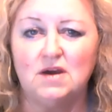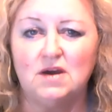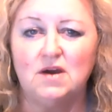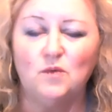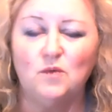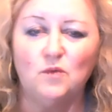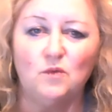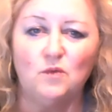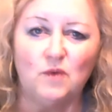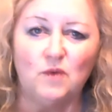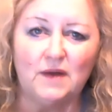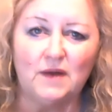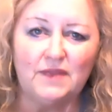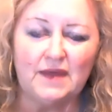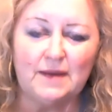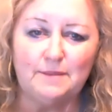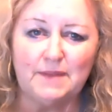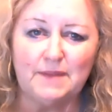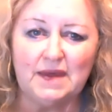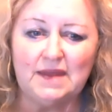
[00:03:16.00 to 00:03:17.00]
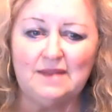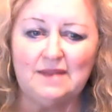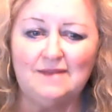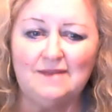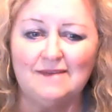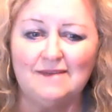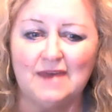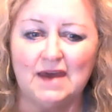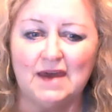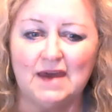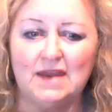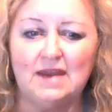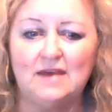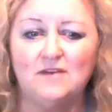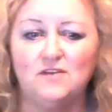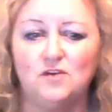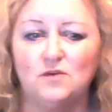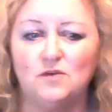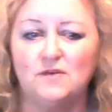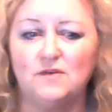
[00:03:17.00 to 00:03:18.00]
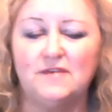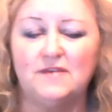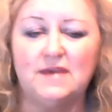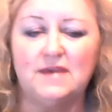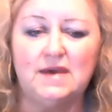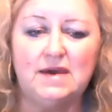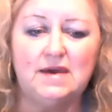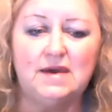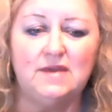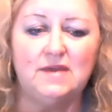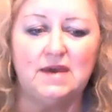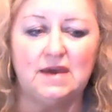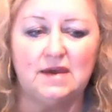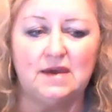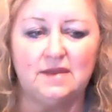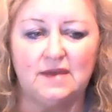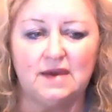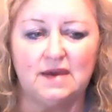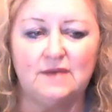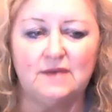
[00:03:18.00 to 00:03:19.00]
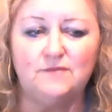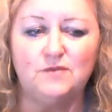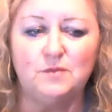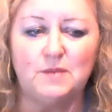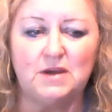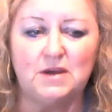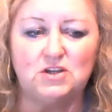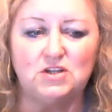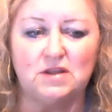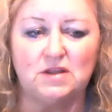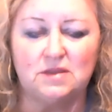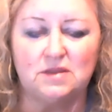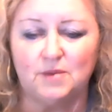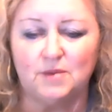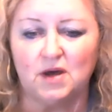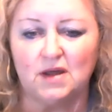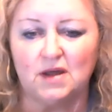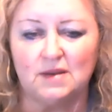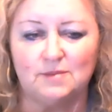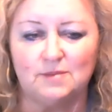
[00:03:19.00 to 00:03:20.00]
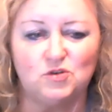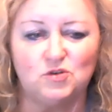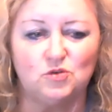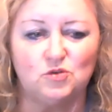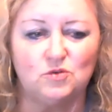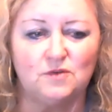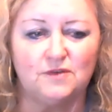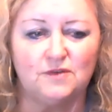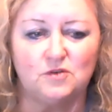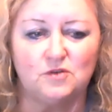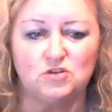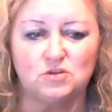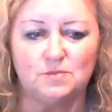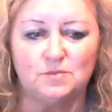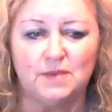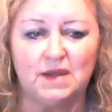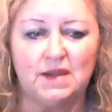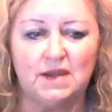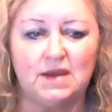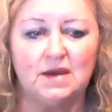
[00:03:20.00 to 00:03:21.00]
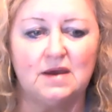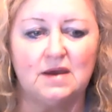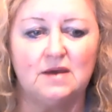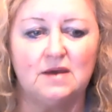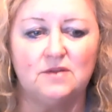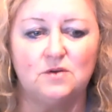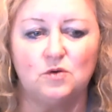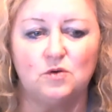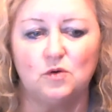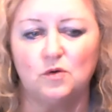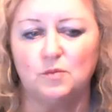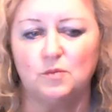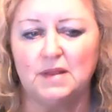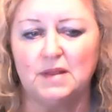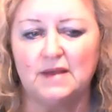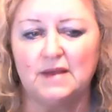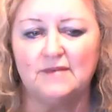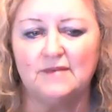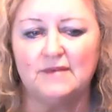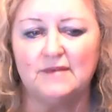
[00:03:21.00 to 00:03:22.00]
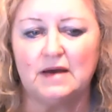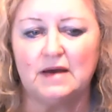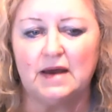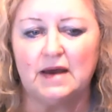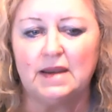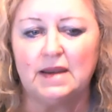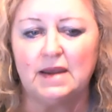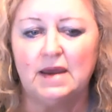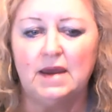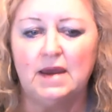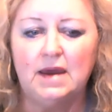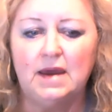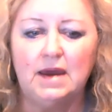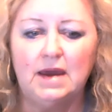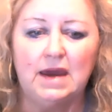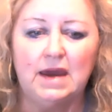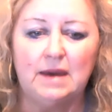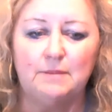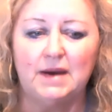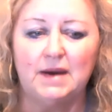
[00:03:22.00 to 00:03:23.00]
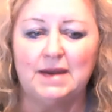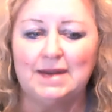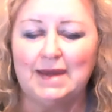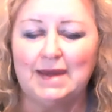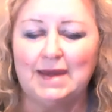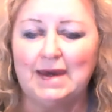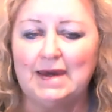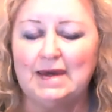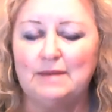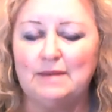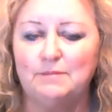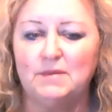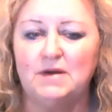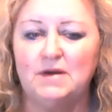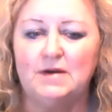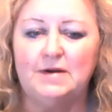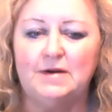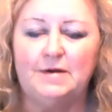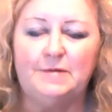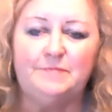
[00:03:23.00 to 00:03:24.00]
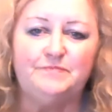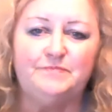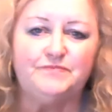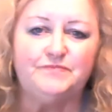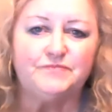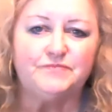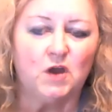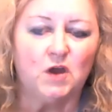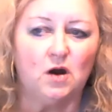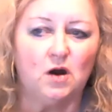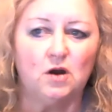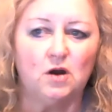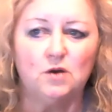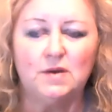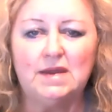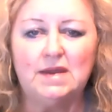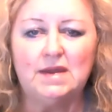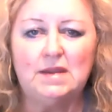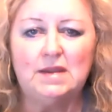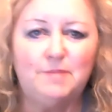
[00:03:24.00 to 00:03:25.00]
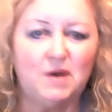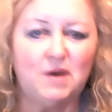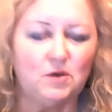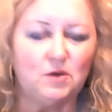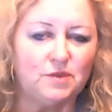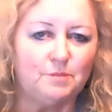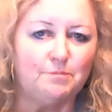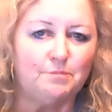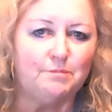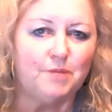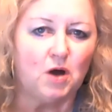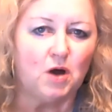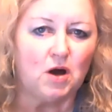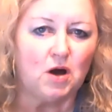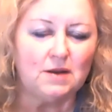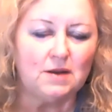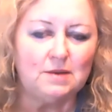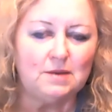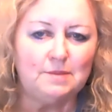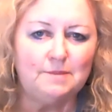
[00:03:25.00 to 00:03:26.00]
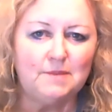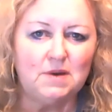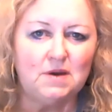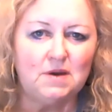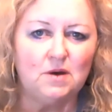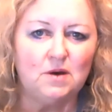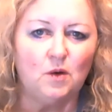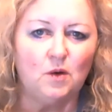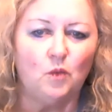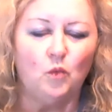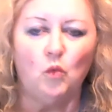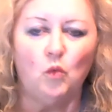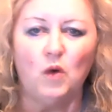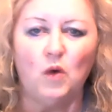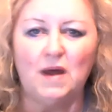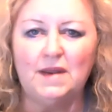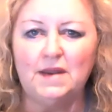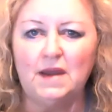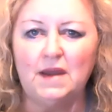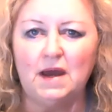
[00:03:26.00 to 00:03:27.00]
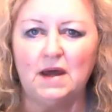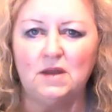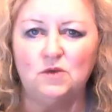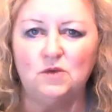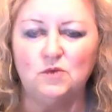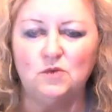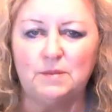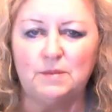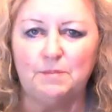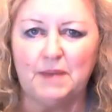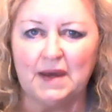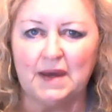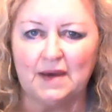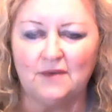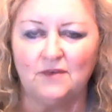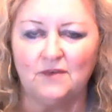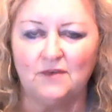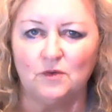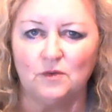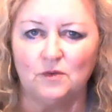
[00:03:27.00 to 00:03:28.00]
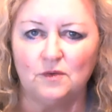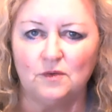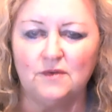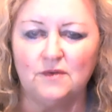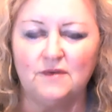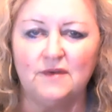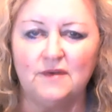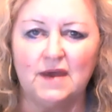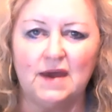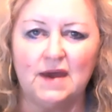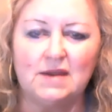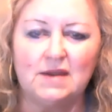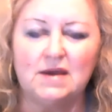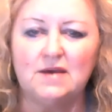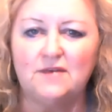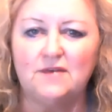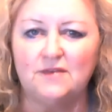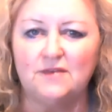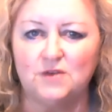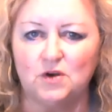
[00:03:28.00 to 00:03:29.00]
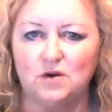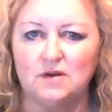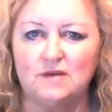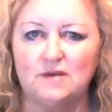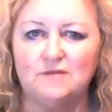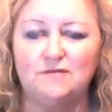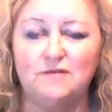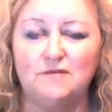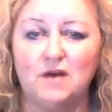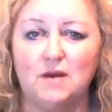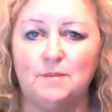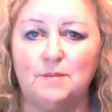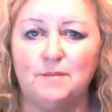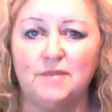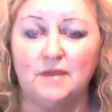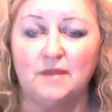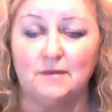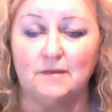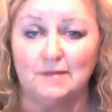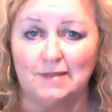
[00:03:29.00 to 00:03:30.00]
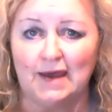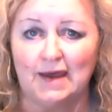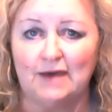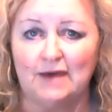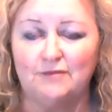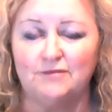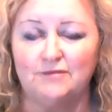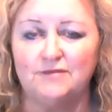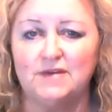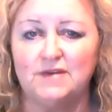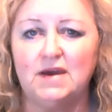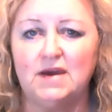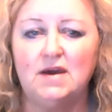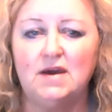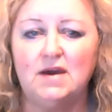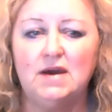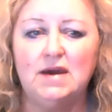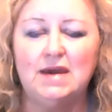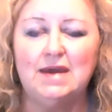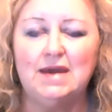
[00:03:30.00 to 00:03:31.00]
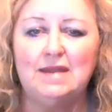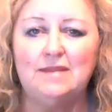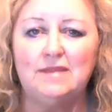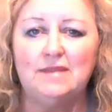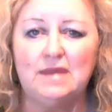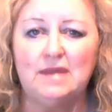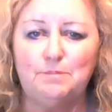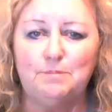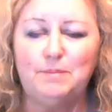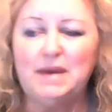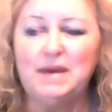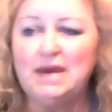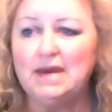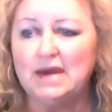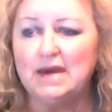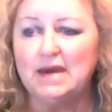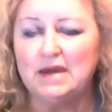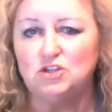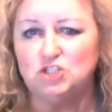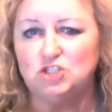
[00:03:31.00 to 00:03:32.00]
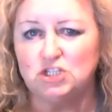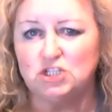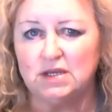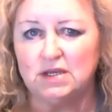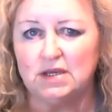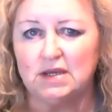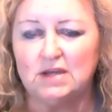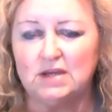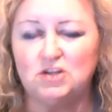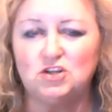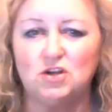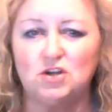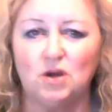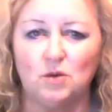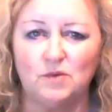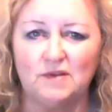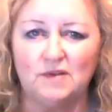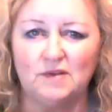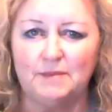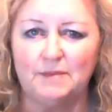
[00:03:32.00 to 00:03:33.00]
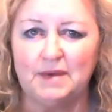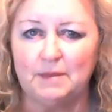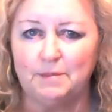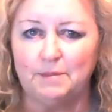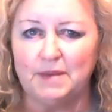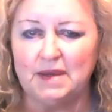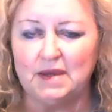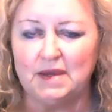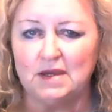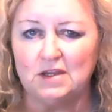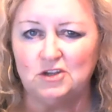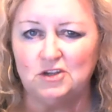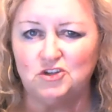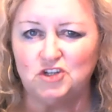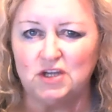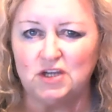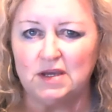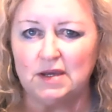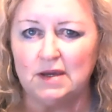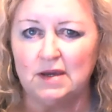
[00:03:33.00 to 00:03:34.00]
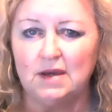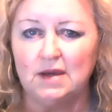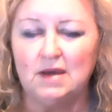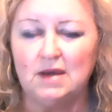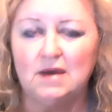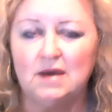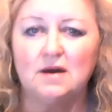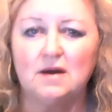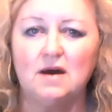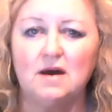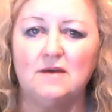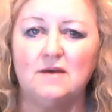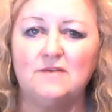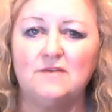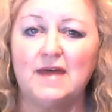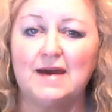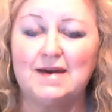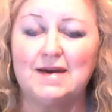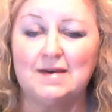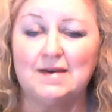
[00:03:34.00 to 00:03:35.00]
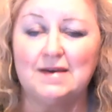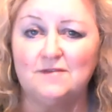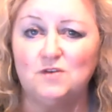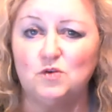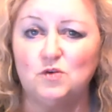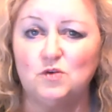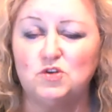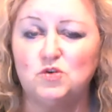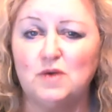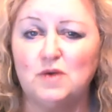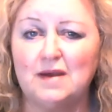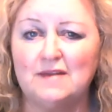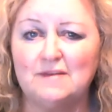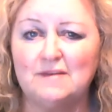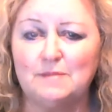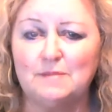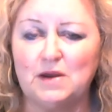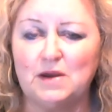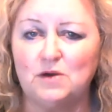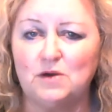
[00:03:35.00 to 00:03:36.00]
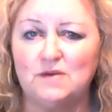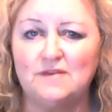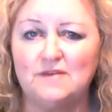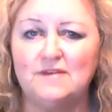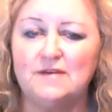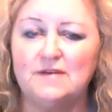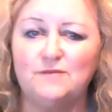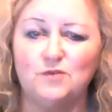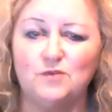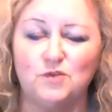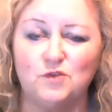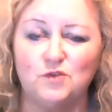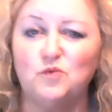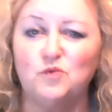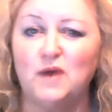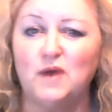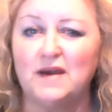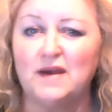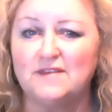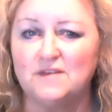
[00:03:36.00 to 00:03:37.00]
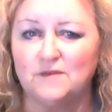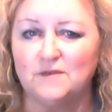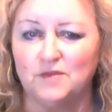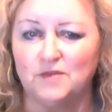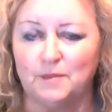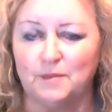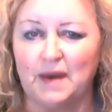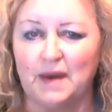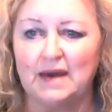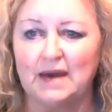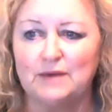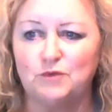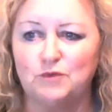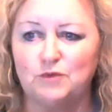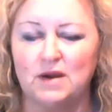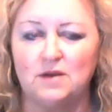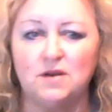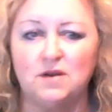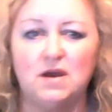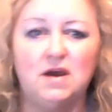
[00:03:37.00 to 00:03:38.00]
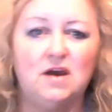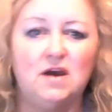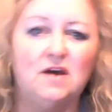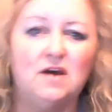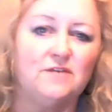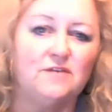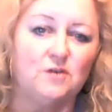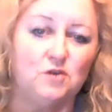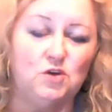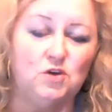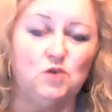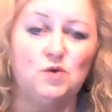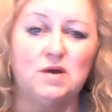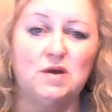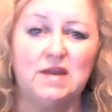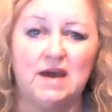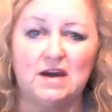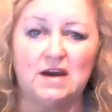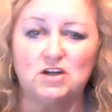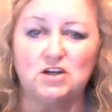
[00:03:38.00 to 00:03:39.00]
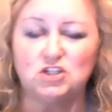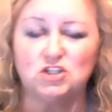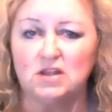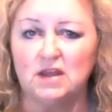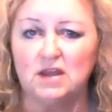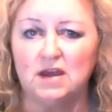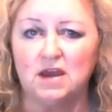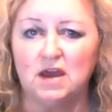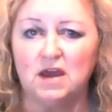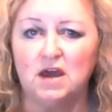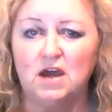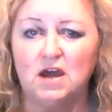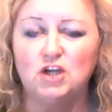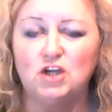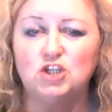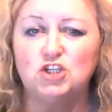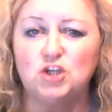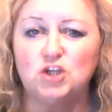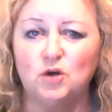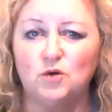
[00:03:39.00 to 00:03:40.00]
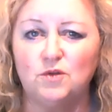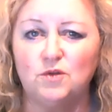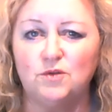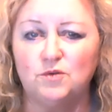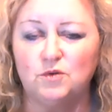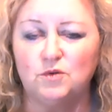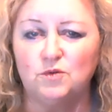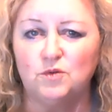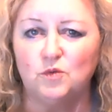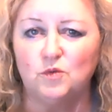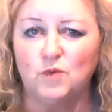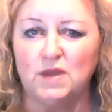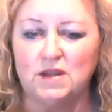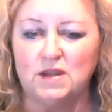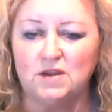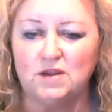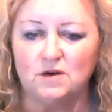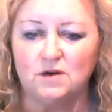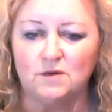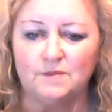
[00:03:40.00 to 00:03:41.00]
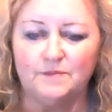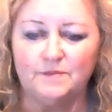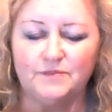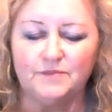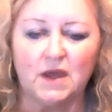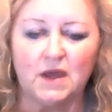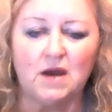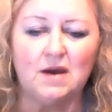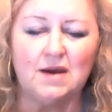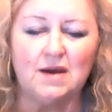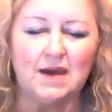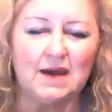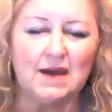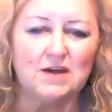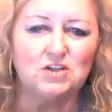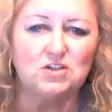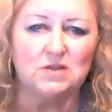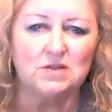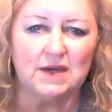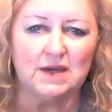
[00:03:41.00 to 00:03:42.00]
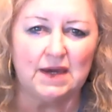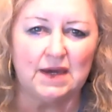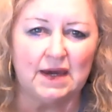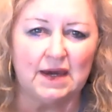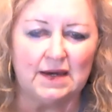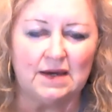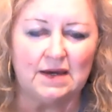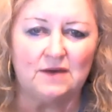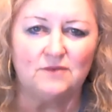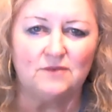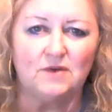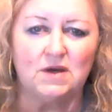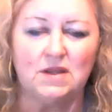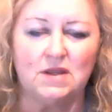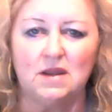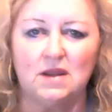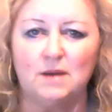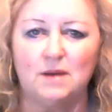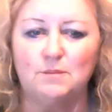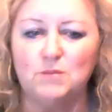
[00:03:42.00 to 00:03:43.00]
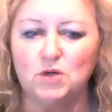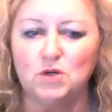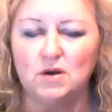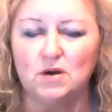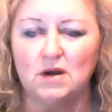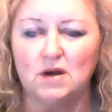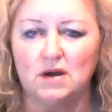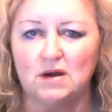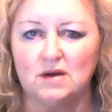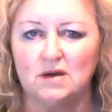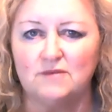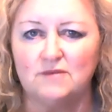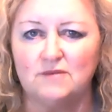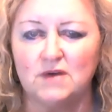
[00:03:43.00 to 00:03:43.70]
What that means then is you'll see the information at the bottom, True Social Media, the Google+ sign, and my name are in about the bottom 100 pixels, and I started from the left in the PNG. It should always be a PNG because that gives you a transparency for the rest of the background, so you can actually show through the window. I actually have a number of